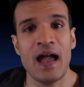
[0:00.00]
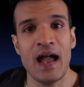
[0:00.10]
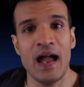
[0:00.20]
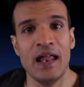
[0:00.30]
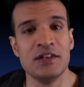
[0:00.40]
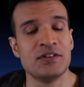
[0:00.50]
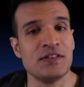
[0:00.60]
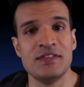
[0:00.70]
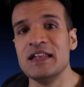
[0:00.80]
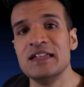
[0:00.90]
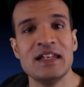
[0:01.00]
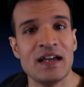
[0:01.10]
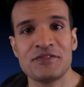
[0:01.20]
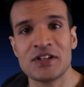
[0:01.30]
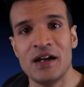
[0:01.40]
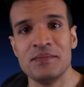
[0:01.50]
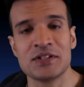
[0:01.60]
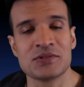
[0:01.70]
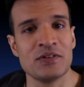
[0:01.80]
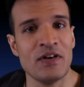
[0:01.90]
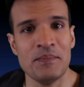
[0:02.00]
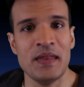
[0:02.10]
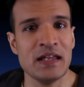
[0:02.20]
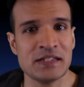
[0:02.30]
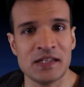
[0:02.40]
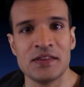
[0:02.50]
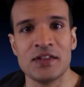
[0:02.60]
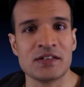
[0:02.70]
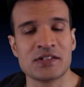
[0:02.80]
and they didn't have time to sort of update certain things.